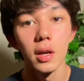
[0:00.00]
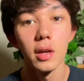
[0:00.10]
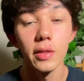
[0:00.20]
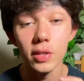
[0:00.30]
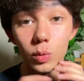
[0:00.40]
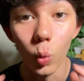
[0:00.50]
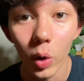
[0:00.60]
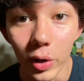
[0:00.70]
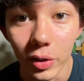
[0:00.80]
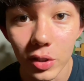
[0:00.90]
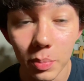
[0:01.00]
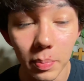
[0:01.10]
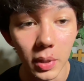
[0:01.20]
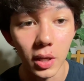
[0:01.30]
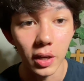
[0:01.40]
This works
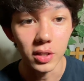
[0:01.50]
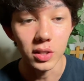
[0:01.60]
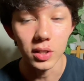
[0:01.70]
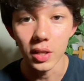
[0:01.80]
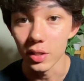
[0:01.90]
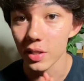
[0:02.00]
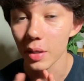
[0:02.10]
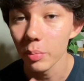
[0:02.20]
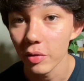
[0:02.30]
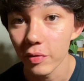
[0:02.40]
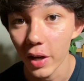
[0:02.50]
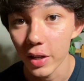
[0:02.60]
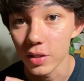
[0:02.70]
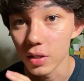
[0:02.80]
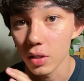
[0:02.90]
because it
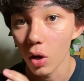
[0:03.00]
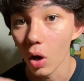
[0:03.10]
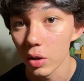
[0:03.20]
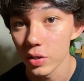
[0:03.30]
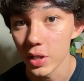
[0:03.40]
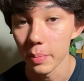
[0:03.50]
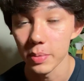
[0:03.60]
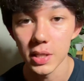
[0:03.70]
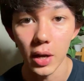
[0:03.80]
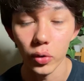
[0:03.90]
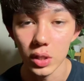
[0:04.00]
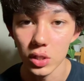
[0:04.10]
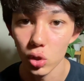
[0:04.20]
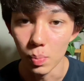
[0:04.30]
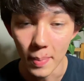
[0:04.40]
simplifies concepts down
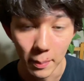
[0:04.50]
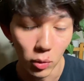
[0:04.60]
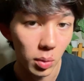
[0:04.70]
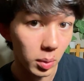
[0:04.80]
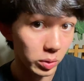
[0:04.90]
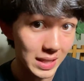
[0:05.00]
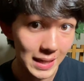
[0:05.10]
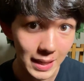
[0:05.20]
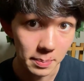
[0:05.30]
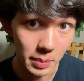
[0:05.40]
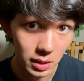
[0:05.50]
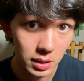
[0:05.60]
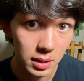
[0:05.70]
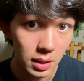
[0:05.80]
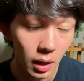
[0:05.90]
into memorable
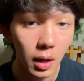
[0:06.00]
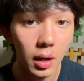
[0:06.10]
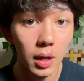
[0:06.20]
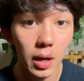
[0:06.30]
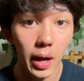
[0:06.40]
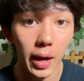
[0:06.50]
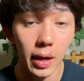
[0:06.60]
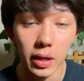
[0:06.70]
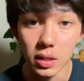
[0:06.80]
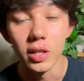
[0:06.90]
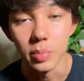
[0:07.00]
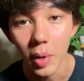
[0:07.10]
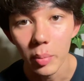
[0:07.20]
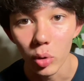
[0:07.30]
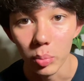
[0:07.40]
tidbits, and it's
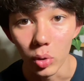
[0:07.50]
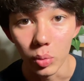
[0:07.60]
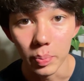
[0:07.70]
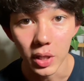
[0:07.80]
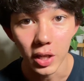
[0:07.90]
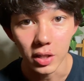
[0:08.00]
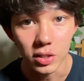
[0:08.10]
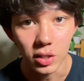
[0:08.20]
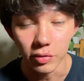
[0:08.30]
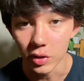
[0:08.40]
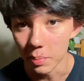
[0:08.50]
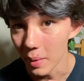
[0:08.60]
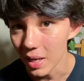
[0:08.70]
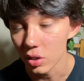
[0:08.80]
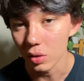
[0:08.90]
memorable because of the
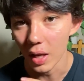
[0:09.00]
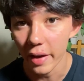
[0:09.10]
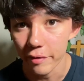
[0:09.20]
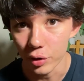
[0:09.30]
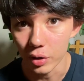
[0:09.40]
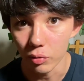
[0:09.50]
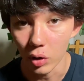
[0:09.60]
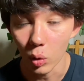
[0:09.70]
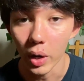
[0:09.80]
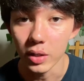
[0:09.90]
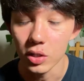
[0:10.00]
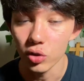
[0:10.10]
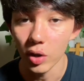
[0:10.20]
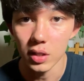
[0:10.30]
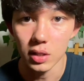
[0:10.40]
mental effort required to
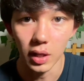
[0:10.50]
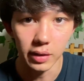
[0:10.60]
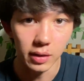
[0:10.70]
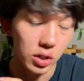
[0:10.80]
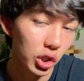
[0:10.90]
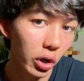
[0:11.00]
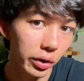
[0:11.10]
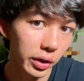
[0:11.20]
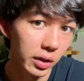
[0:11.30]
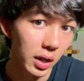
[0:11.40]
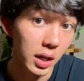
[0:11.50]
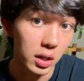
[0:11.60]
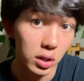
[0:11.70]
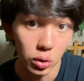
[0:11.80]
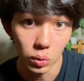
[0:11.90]
translate the jargon
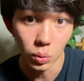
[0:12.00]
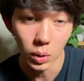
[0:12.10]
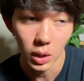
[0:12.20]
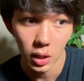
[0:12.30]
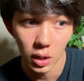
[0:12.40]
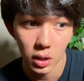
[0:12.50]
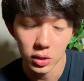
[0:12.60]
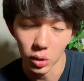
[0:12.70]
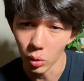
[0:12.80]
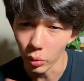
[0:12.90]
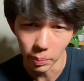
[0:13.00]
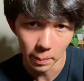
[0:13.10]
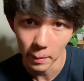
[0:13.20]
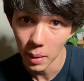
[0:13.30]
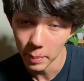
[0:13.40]
into so-called
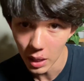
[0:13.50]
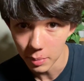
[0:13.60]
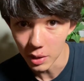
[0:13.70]
baby